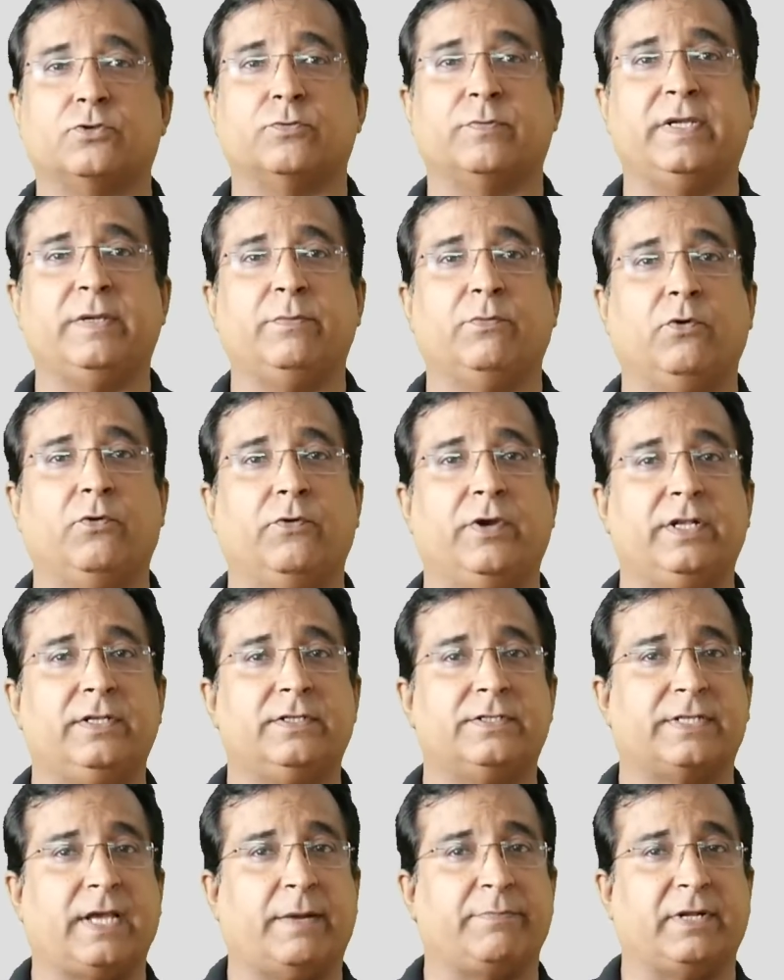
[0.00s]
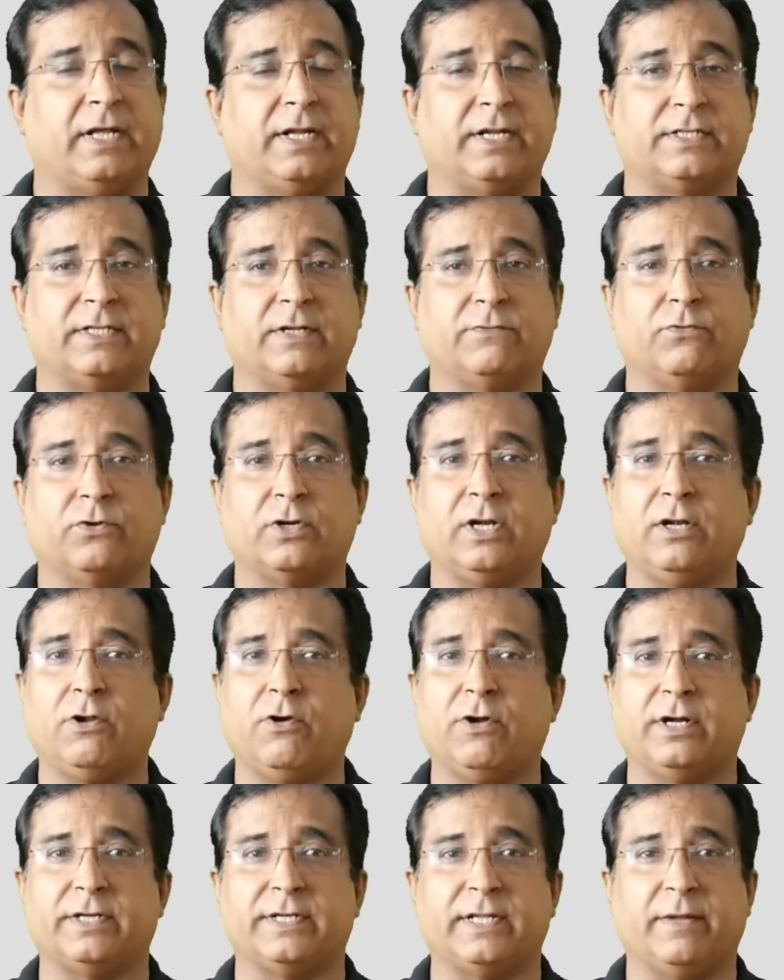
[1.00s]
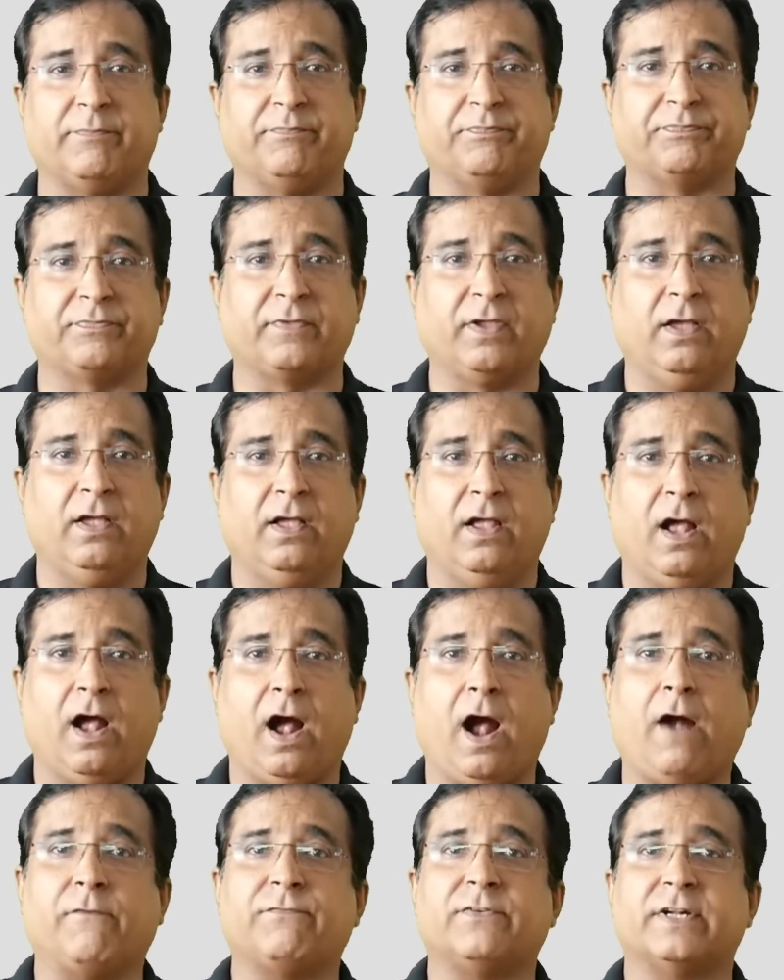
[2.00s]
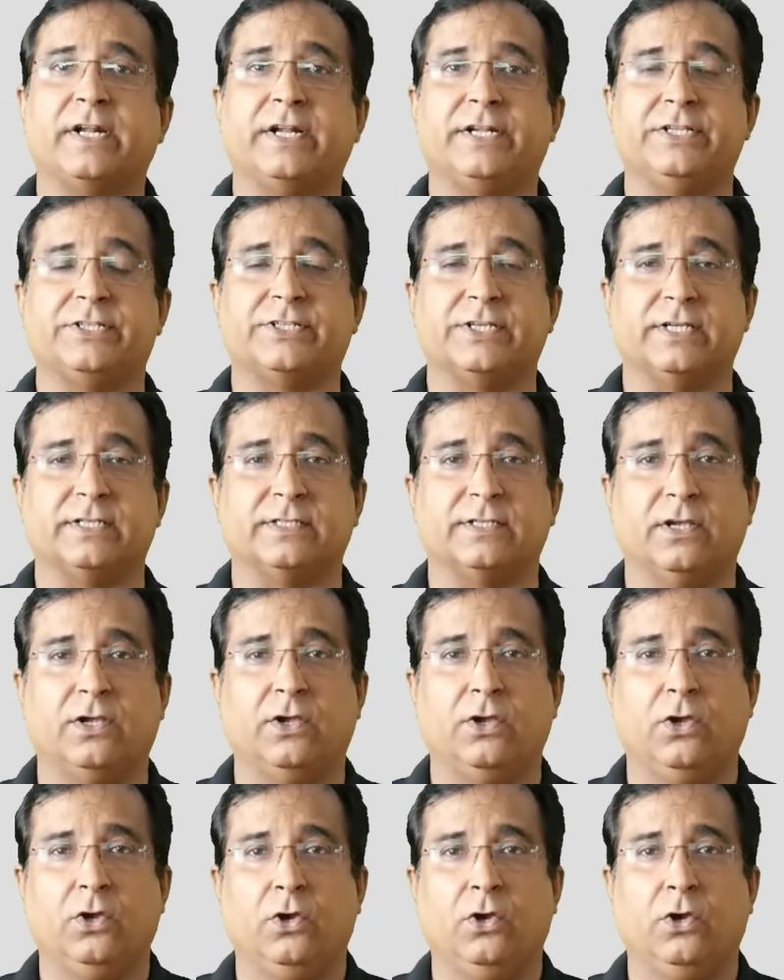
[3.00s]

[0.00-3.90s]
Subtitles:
to be move in same direction for a longer time after any change.